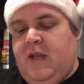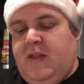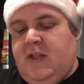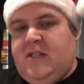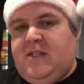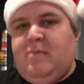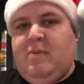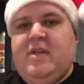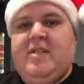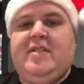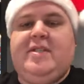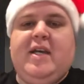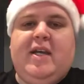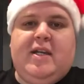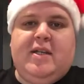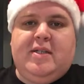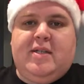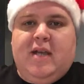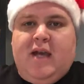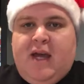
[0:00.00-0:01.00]
This is my
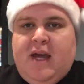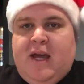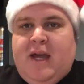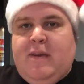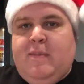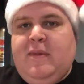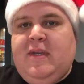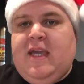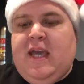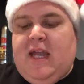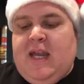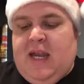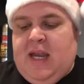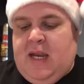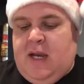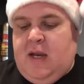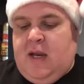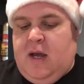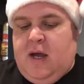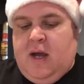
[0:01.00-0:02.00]
second time
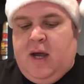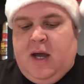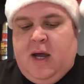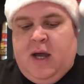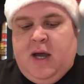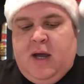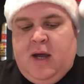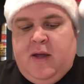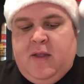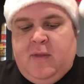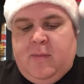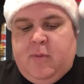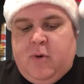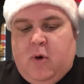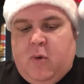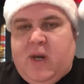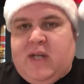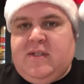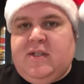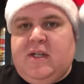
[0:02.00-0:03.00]
getting the
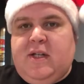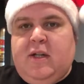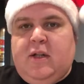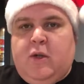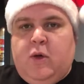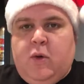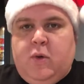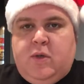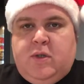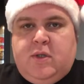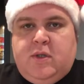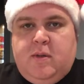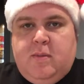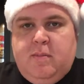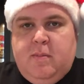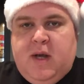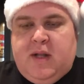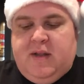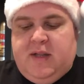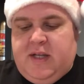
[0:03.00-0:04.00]
Pro Wrestling Loot
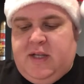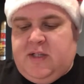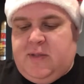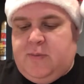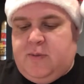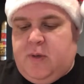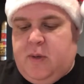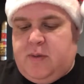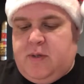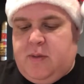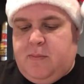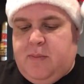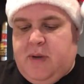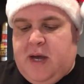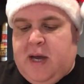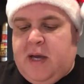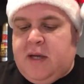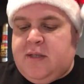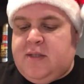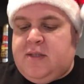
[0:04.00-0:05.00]
monthly subscription
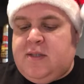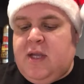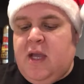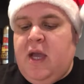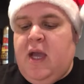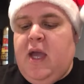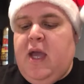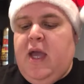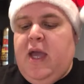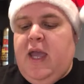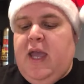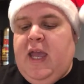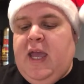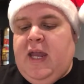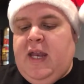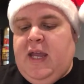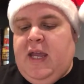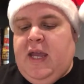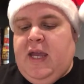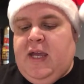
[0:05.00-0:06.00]
box.
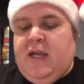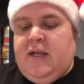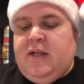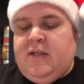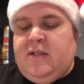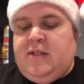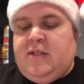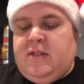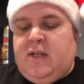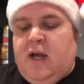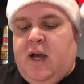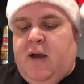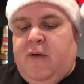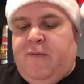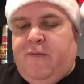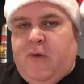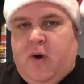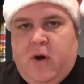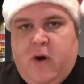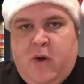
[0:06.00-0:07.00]
It is
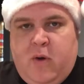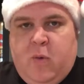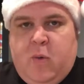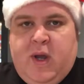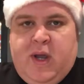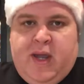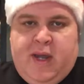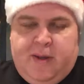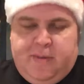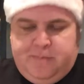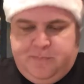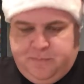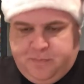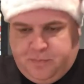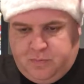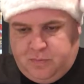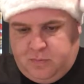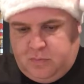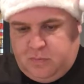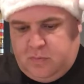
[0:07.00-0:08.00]
far and away
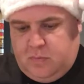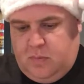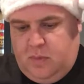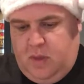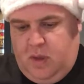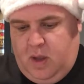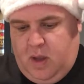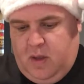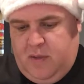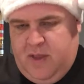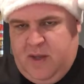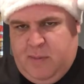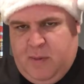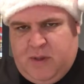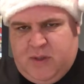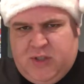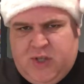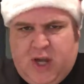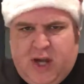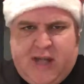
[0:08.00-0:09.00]
the
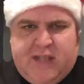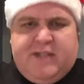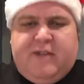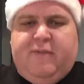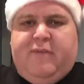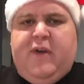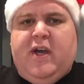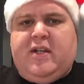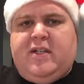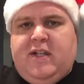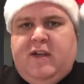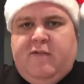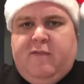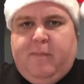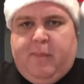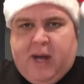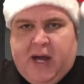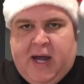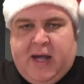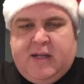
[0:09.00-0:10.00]
most
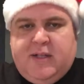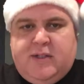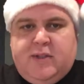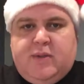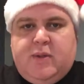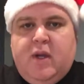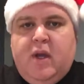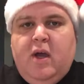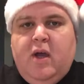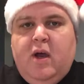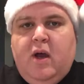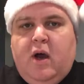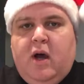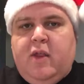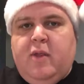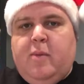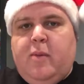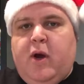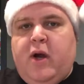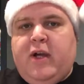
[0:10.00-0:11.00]
cost-effective box
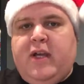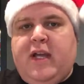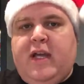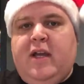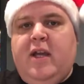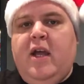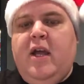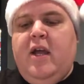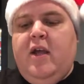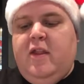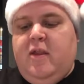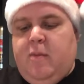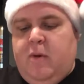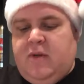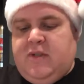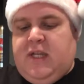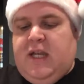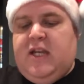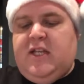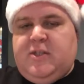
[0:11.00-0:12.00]
on the market, the
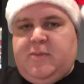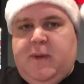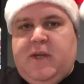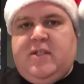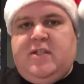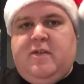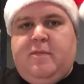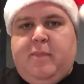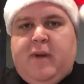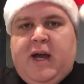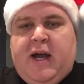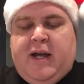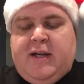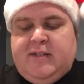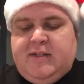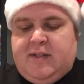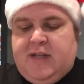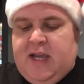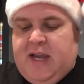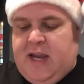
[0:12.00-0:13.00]
most inexpensive
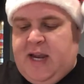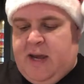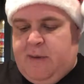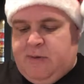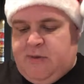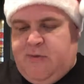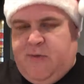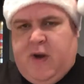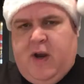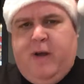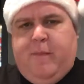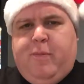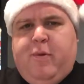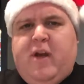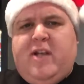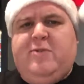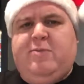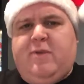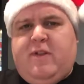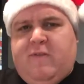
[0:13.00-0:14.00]
box, and I was very
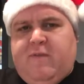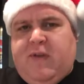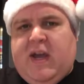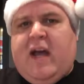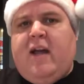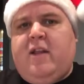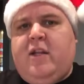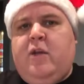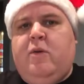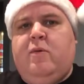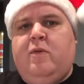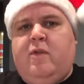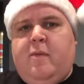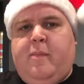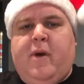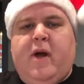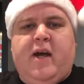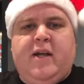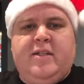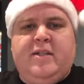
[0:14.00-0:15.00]
impressed with the value of the
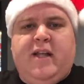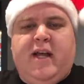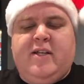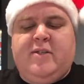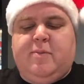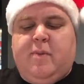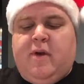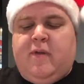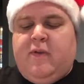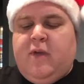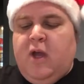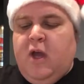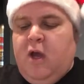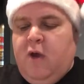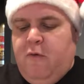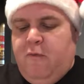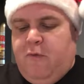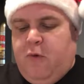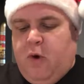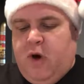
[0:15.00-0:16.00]
box last month.
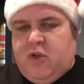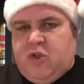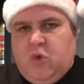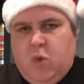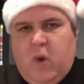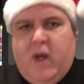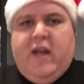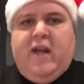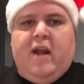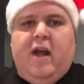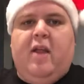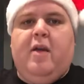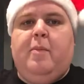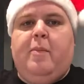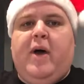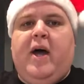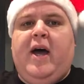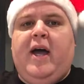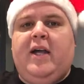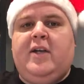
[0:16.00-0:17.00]
For a $20
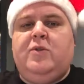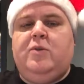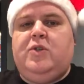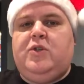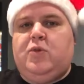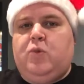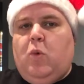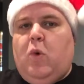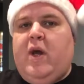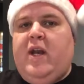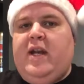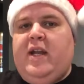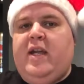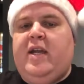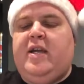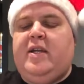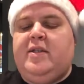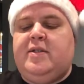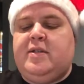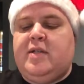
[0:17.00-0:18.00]
box, which is what it
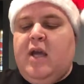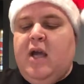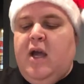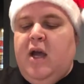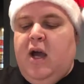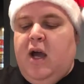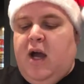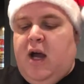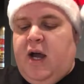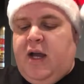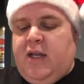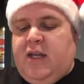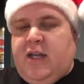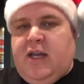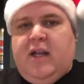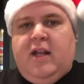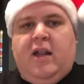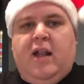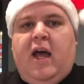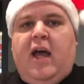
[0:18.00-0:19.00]
is, you
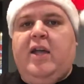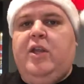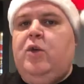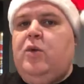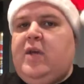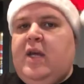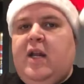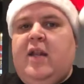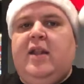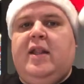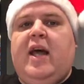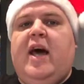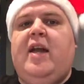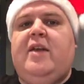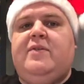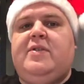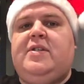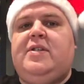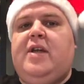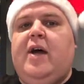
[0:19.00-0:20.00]
get a lot
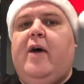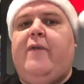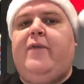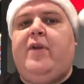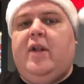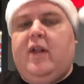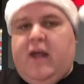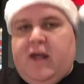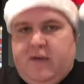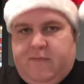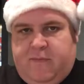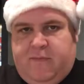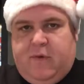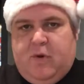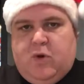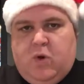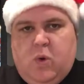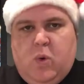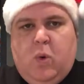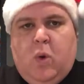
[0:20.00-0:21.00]
of stuff and a lot
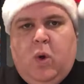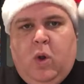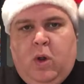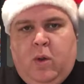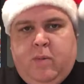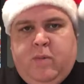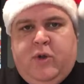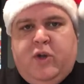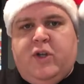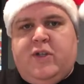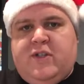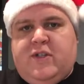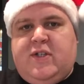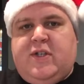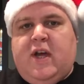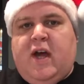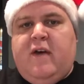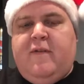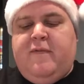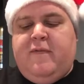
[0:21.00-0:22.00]
of cool, good
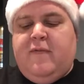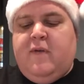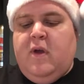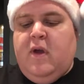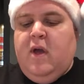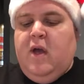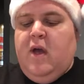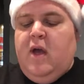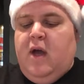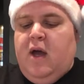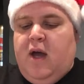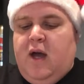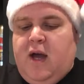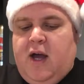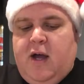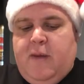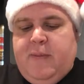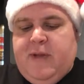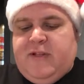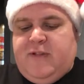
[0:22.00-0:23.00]
stuff.
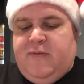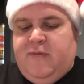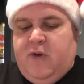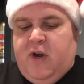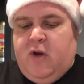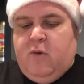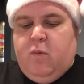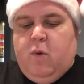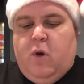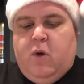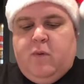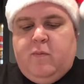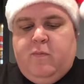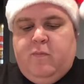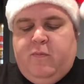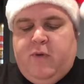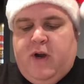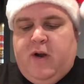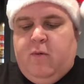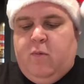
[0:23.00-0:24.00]
It's very well
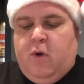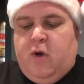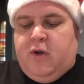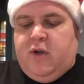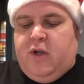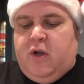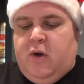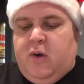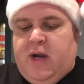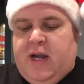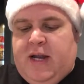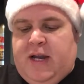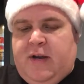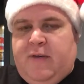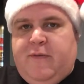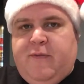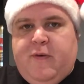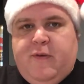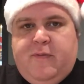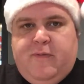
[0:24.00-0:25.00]

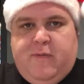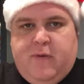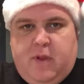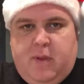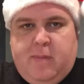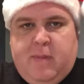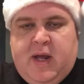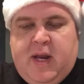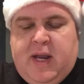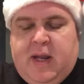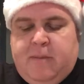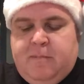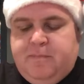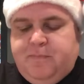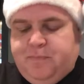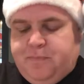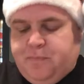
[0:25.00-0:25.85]
curated for the money.